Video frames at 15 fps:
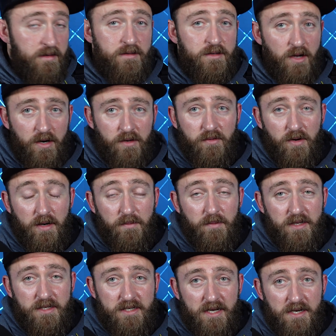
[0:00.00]
Not
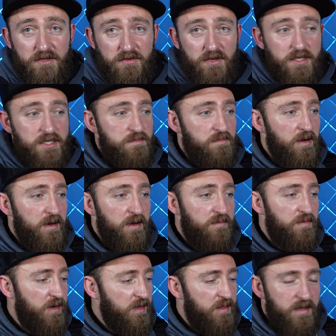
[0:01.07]
incredibly dangerous, but
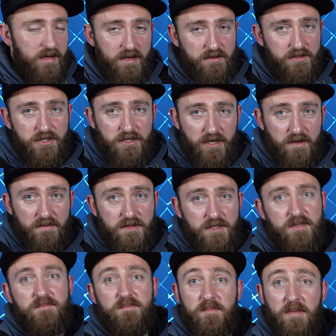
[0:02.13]
if anything else
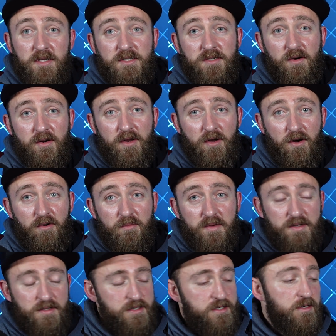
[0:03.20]
shifts, it's already
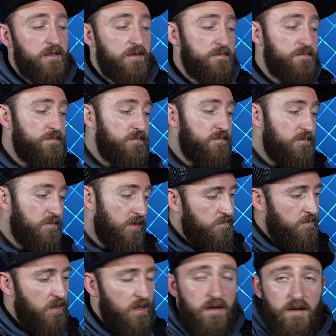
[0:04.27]
open, so
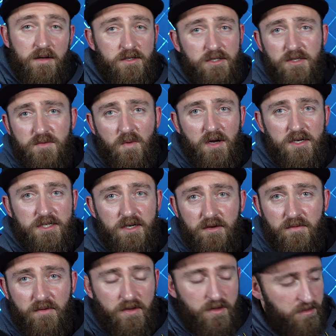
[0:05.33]
just watch out
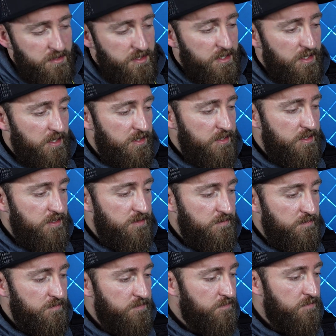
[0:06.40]
for those things.
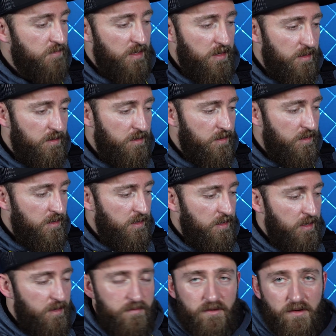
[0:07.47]

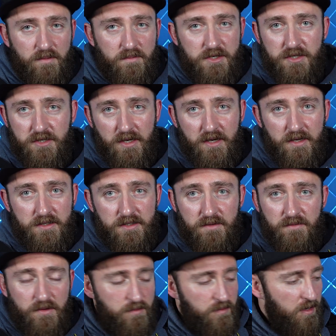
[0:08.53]
If you're on machines,
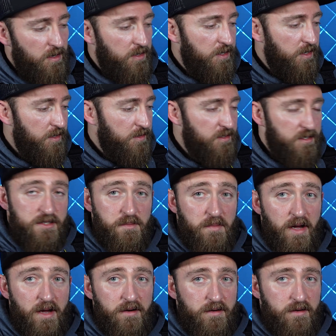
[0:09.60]
if you're walking, doesn't
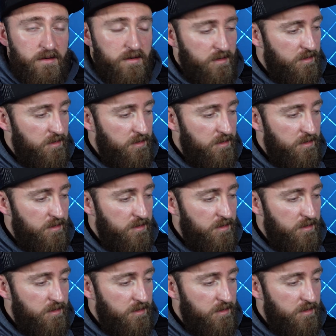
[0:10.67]
matter.